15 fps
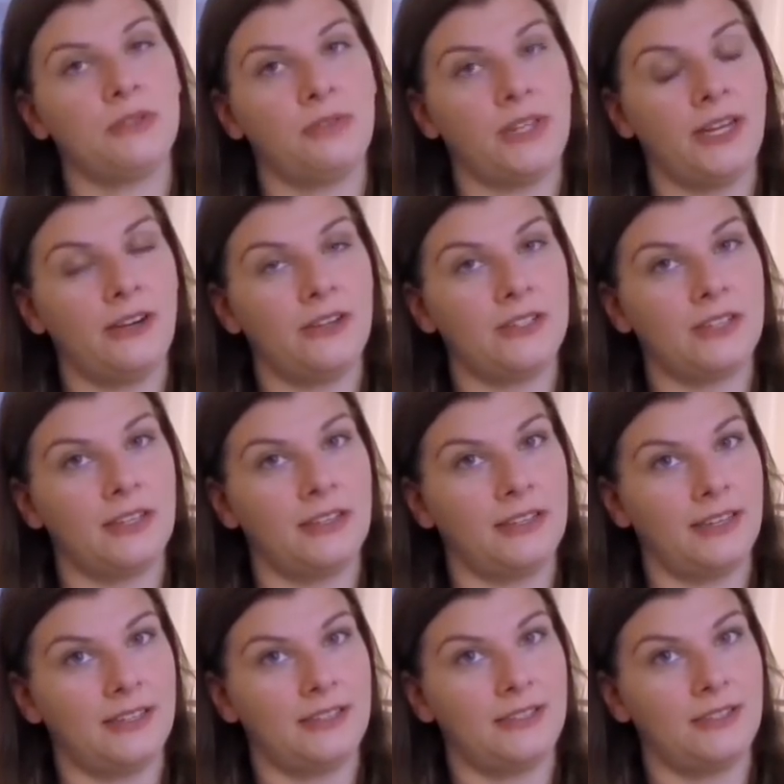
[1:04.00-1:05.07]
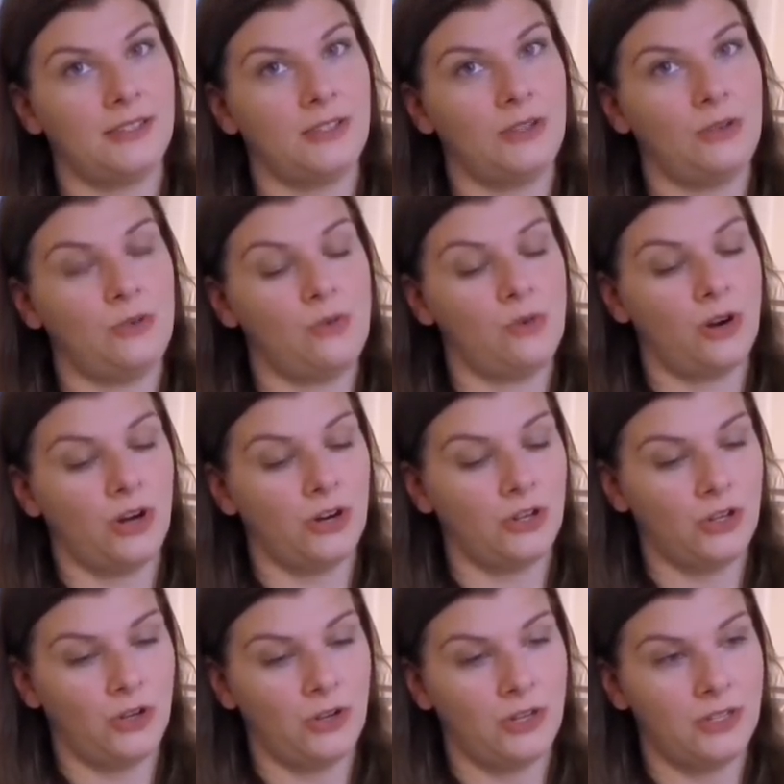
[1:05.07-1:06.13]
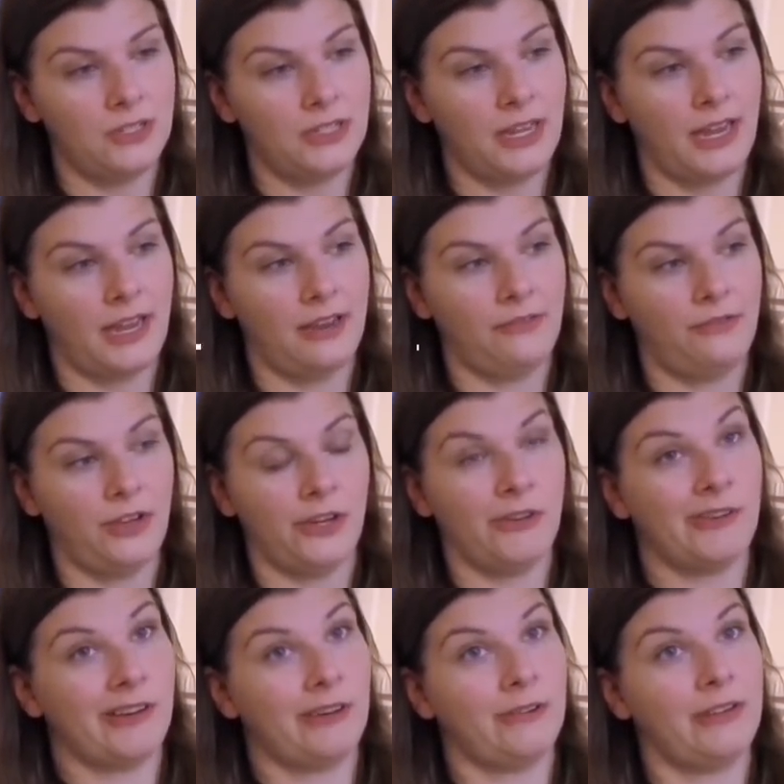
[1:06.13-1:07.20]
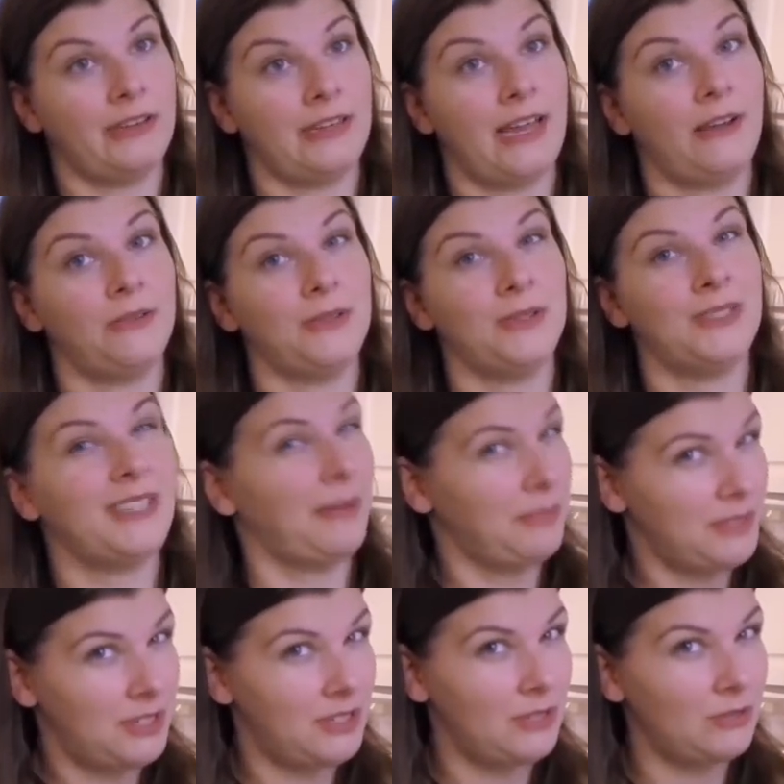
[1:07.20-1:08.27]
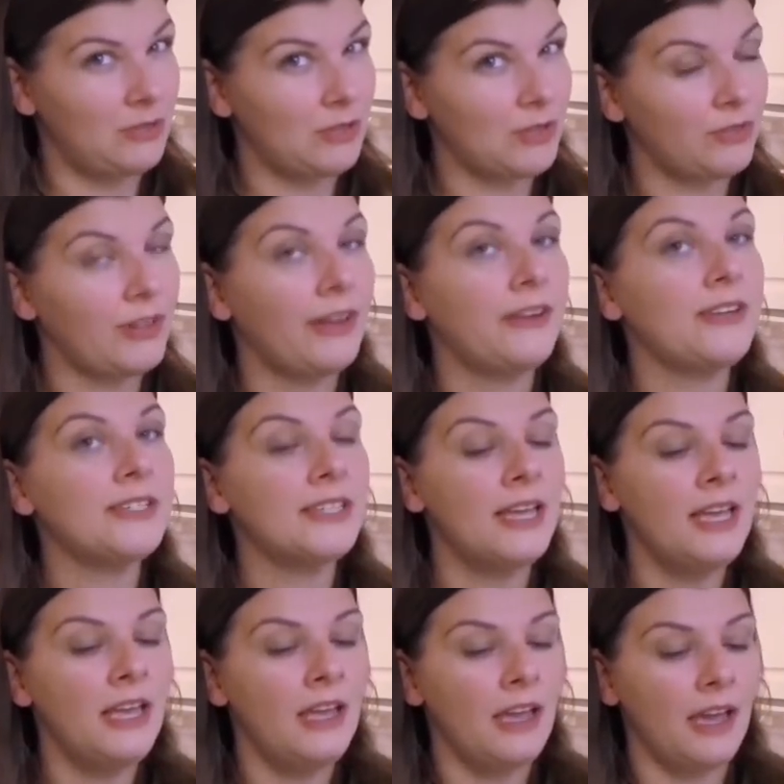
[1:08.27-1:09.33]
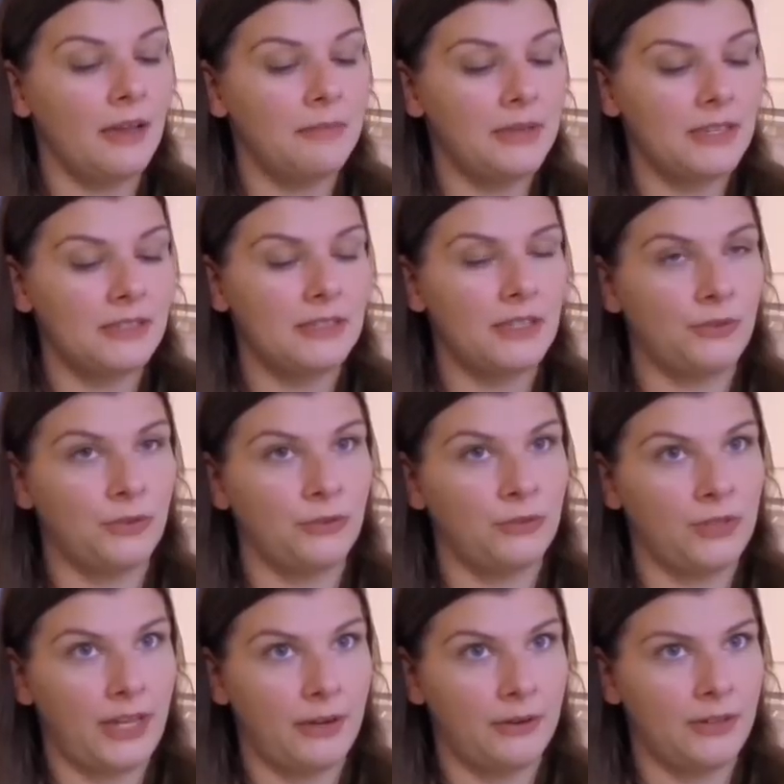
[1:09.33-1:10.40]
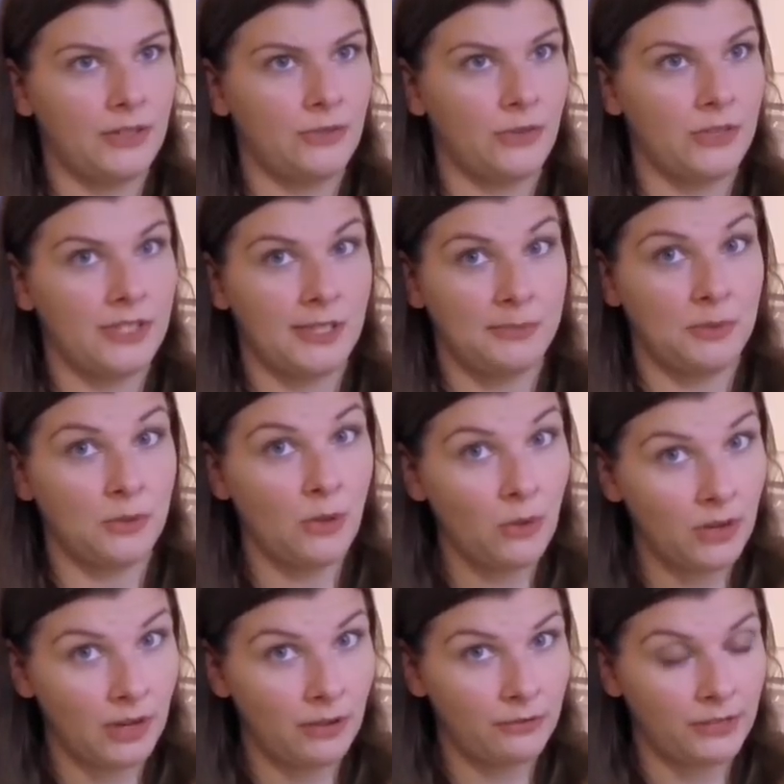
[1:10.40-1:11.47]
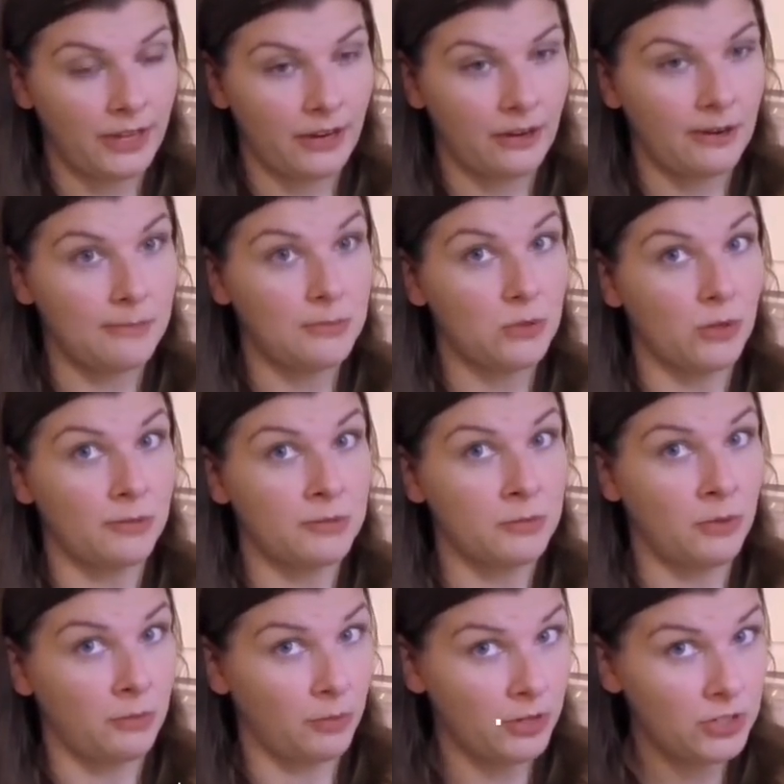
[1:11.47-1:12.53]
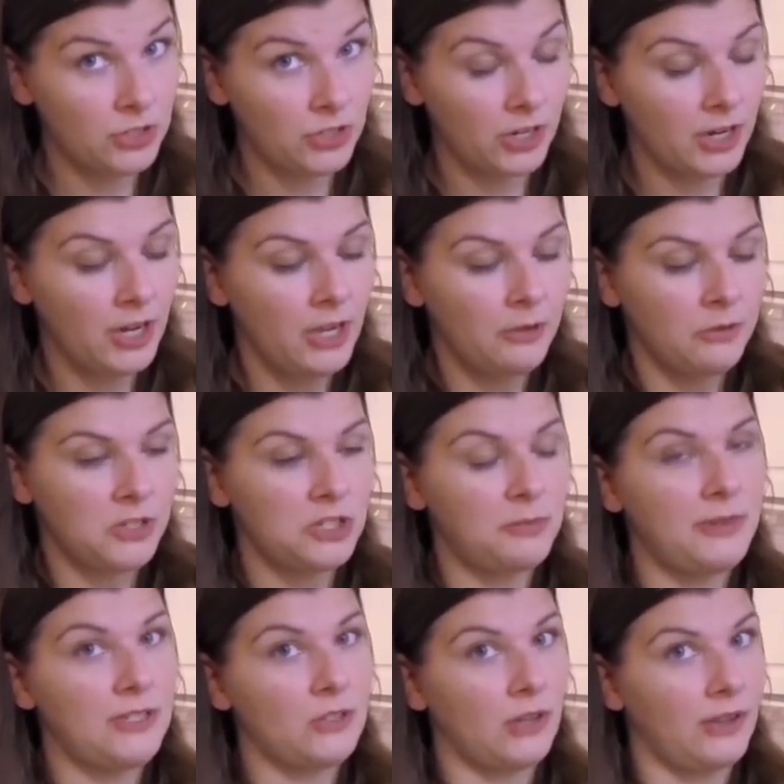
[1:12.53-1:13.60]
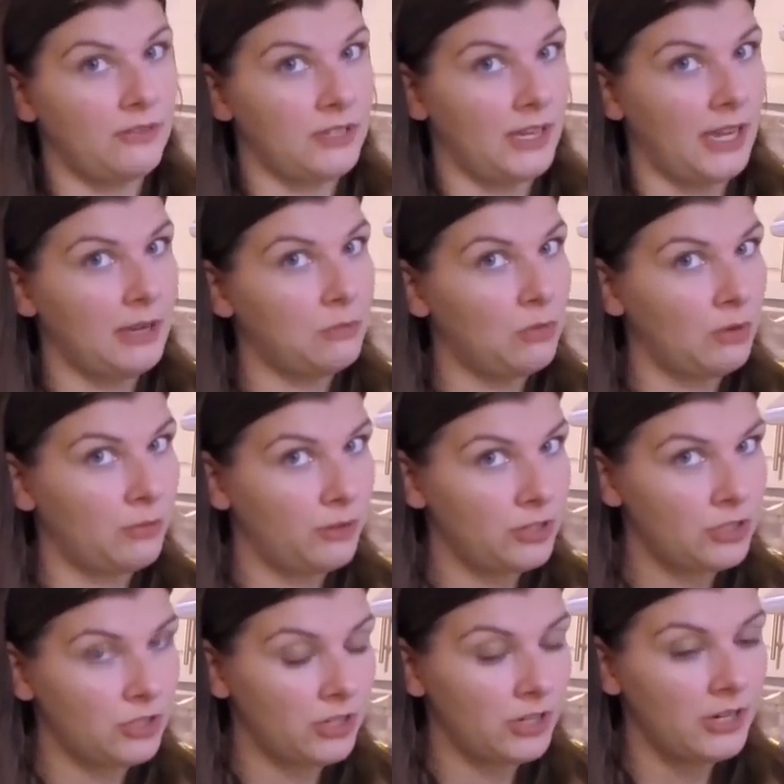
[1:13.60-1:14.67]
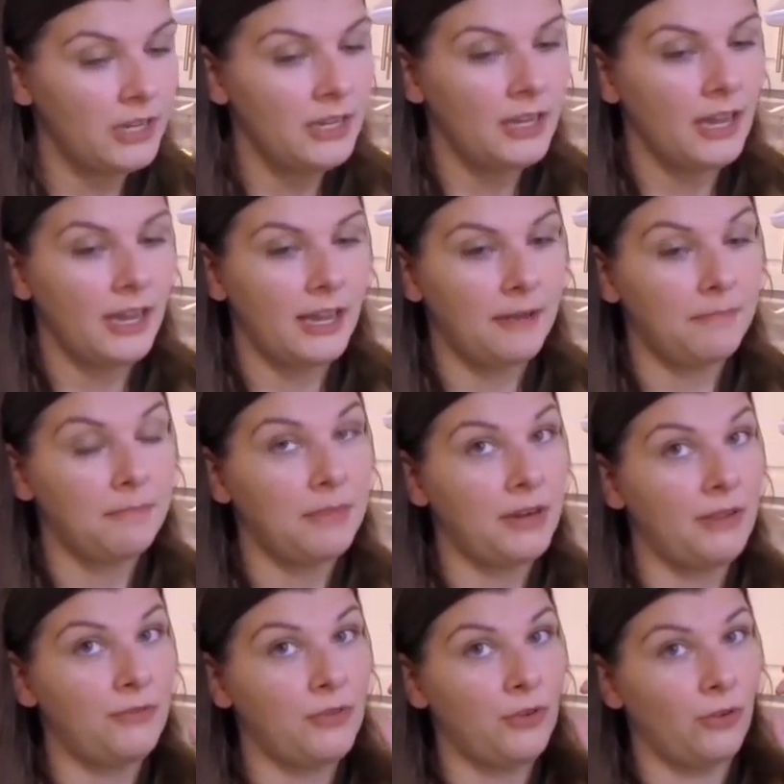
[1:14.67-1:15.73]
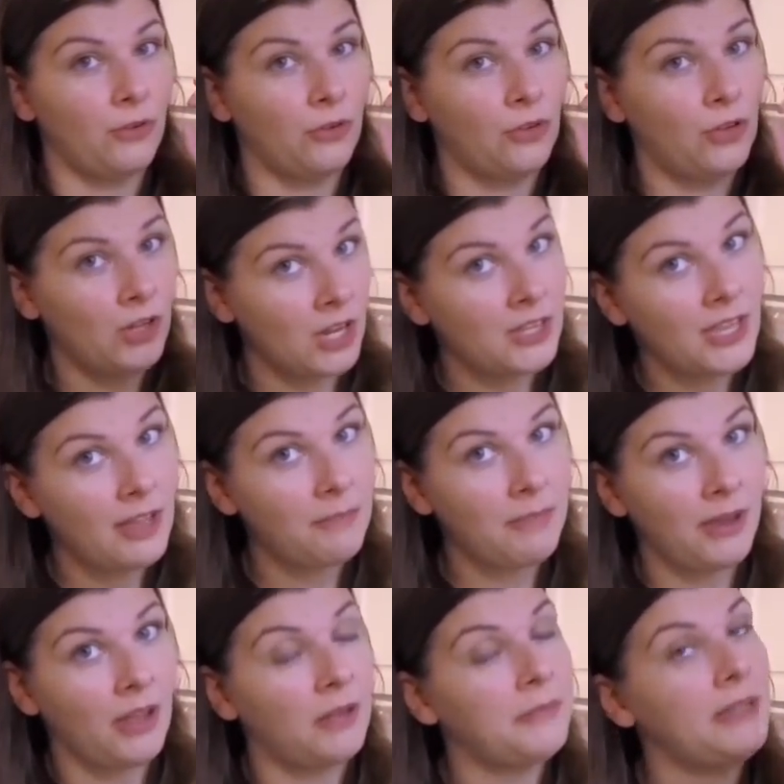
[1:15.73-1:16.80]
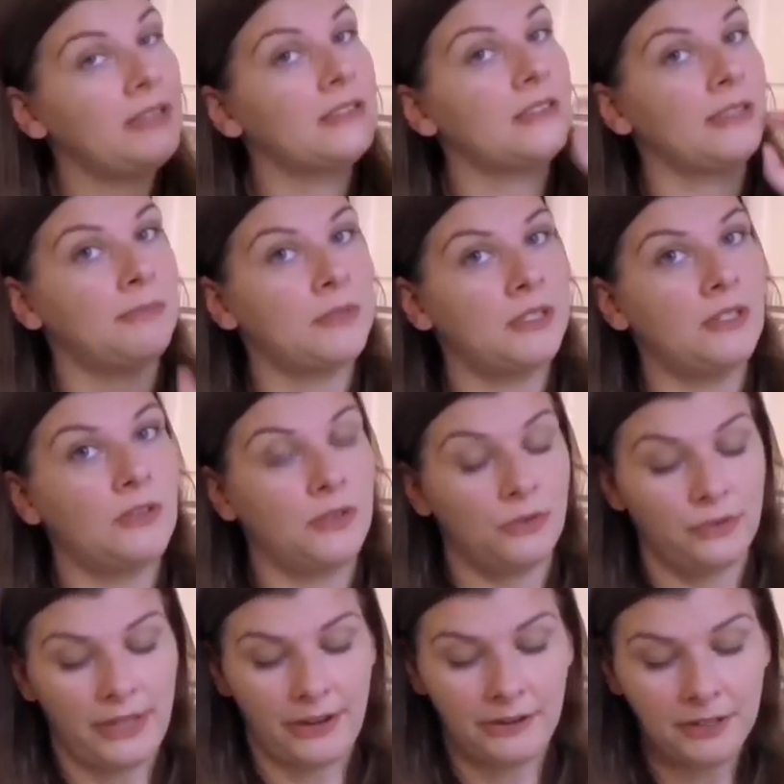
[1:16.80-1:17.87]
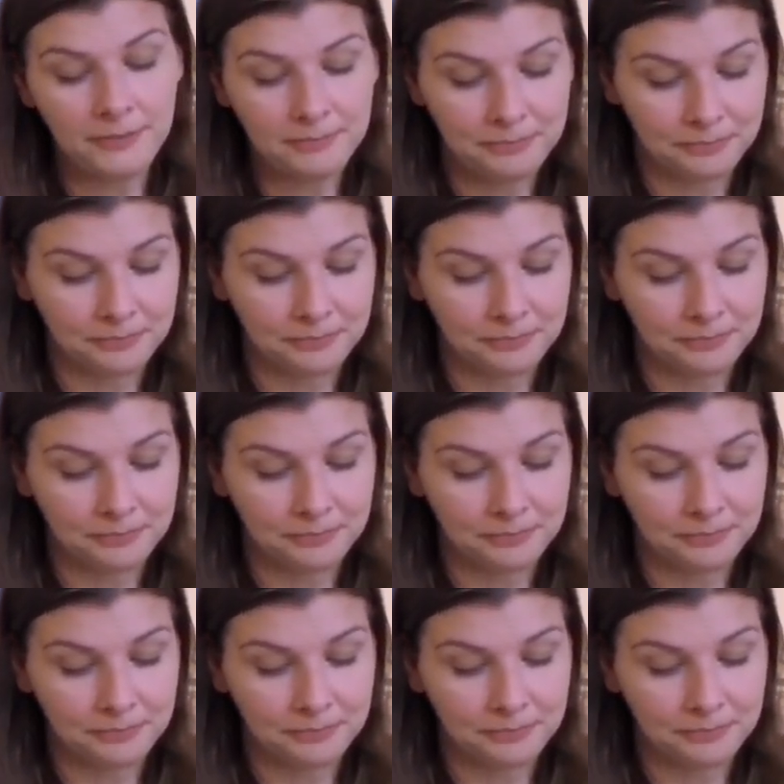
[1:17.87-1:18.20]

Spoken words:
of flours unless you are good at figuring out how to substitute those flours, because different flours, for example, coconut flour absorbs more moisture, which means you'll have to add more moisture. But if you're good at that, by all means, substitute your flour.